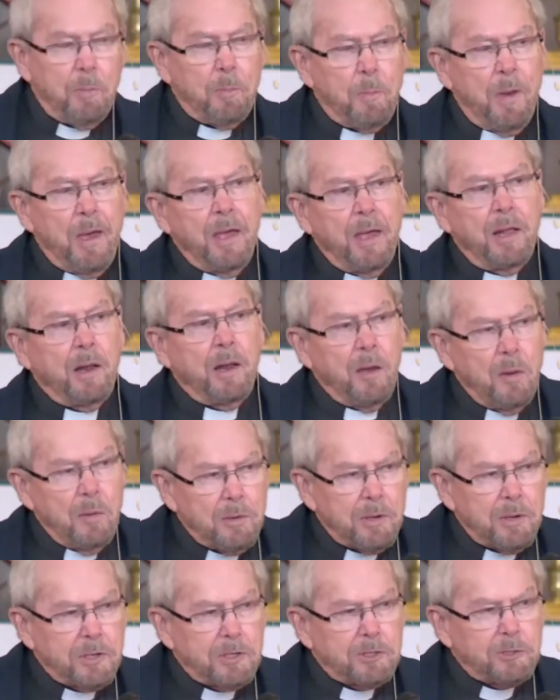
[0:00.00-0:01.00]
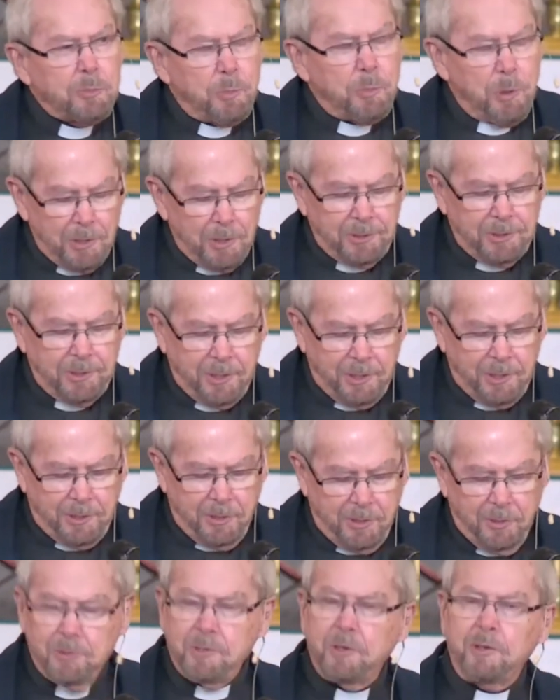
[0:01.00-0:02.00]
And her male owners
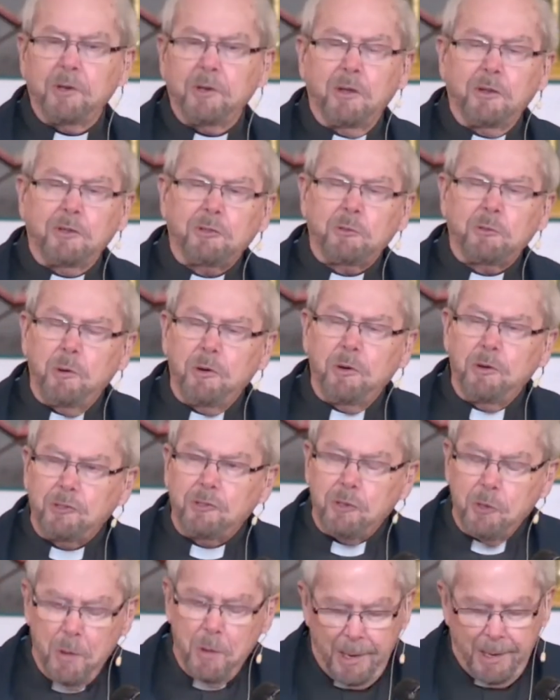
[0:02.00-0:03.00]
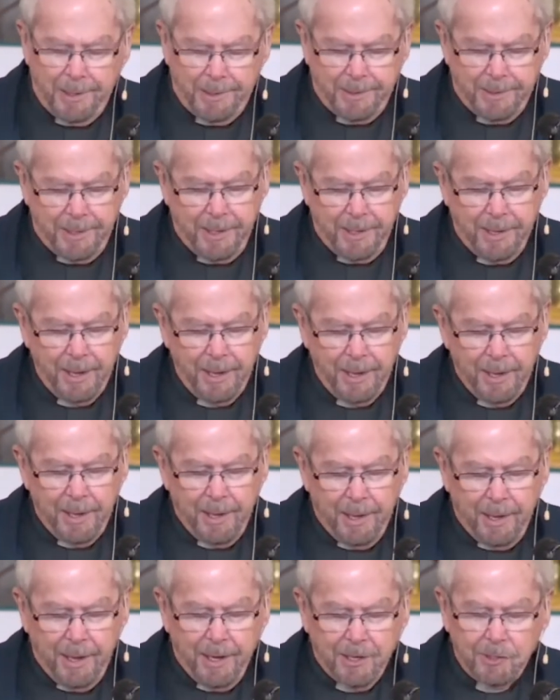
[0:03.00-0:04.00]
prostituted her
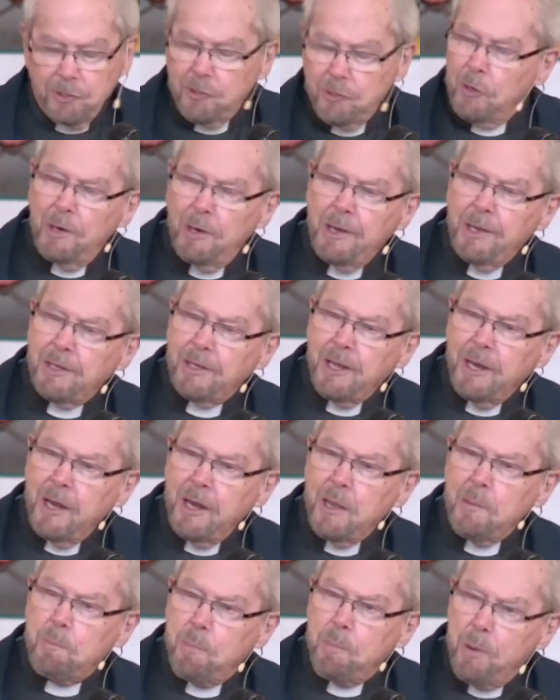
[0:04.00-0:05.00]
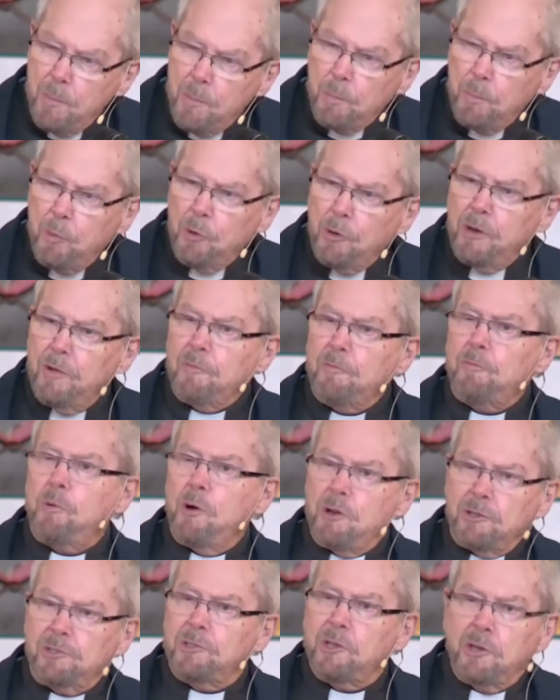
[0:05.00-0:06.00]
spirituality as surely as any pimp
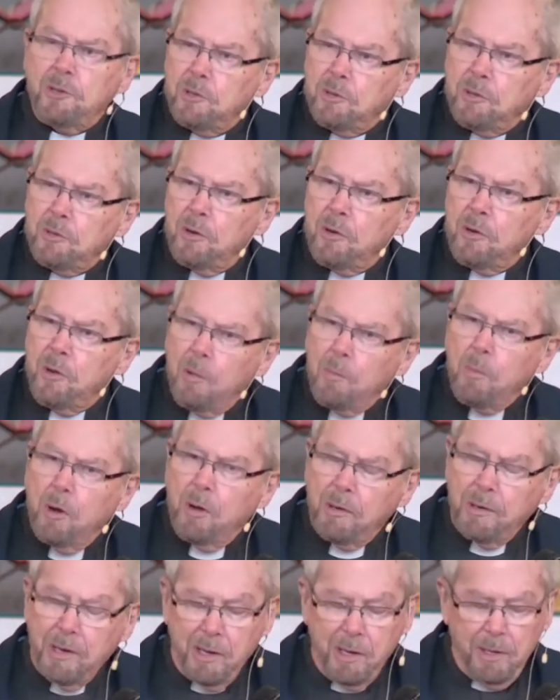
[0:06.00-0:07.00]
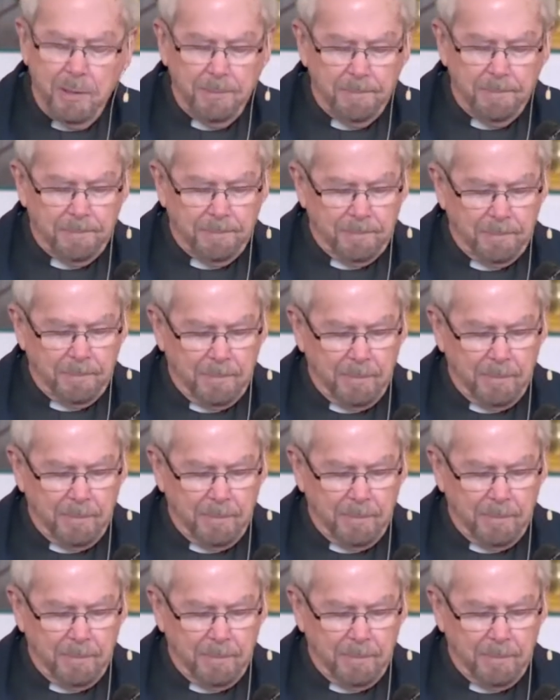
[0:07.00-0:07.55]
would have prostituted her body.